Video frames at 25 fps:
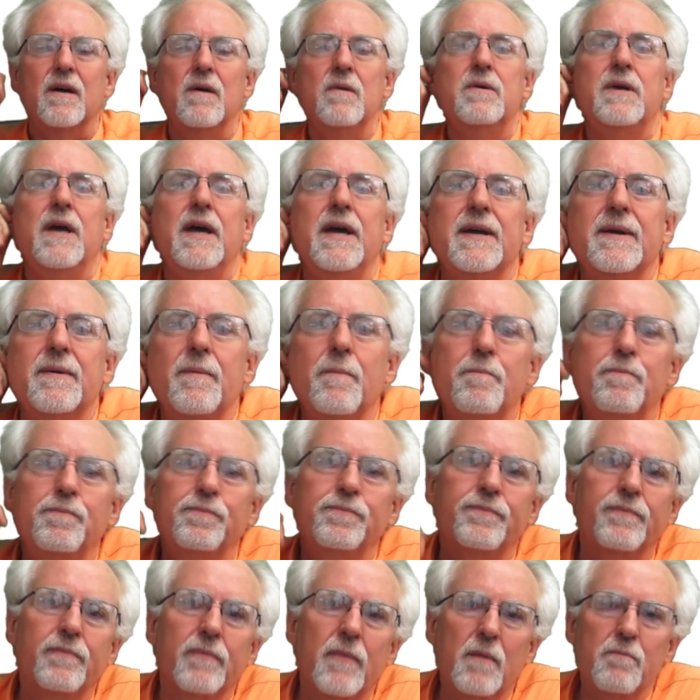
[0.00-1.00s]
Okay,
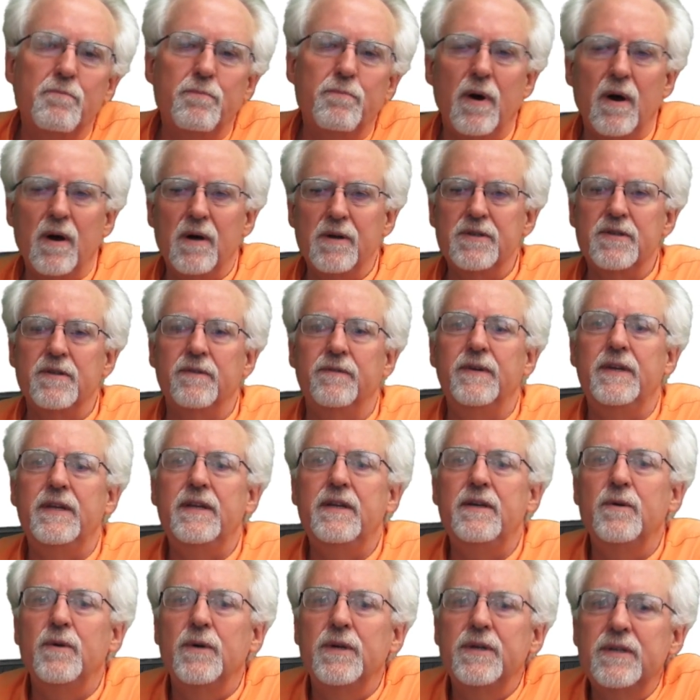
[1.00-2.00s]
pause the
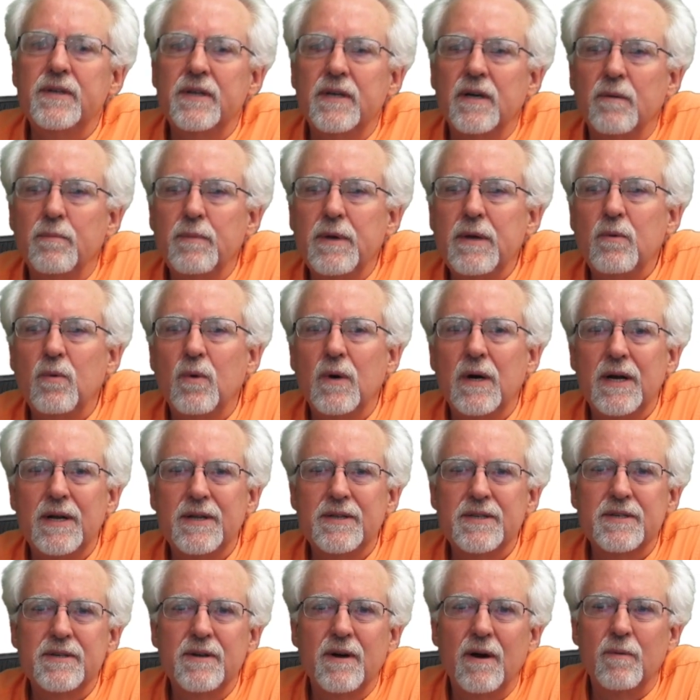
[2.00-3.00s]
video and tell me why
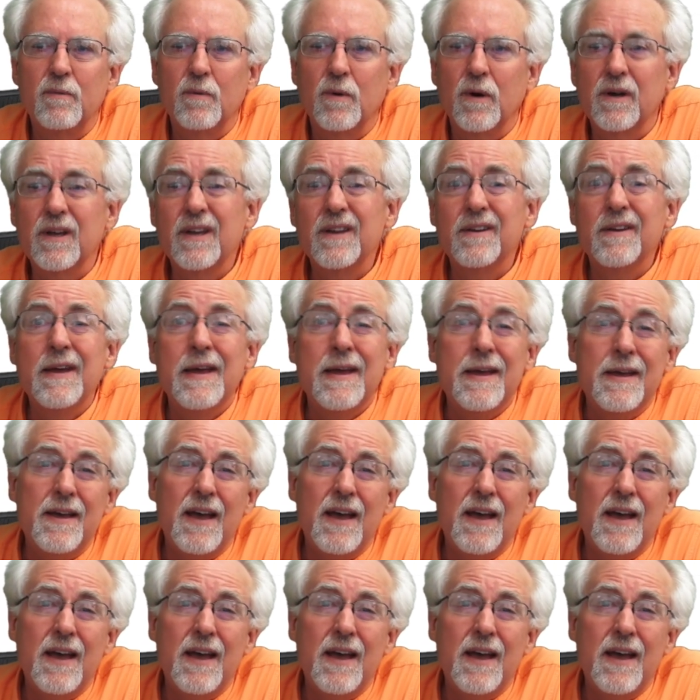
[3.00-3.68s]
it's not working.